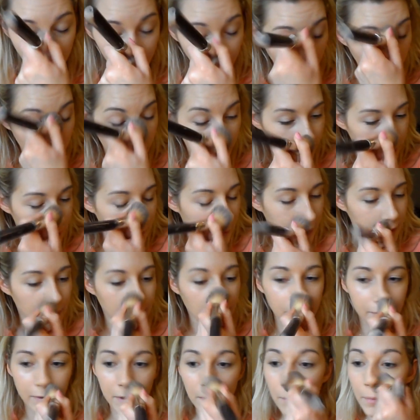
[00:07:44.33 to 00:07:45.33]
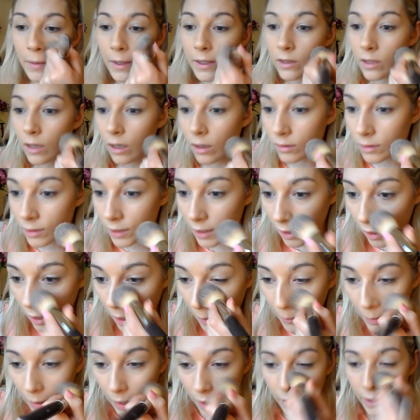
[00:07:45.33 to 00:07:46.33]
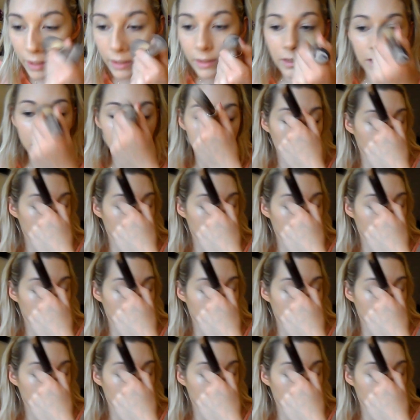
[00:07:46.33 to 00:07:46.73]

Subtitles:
Florida, so she lives in a much hotter climate, and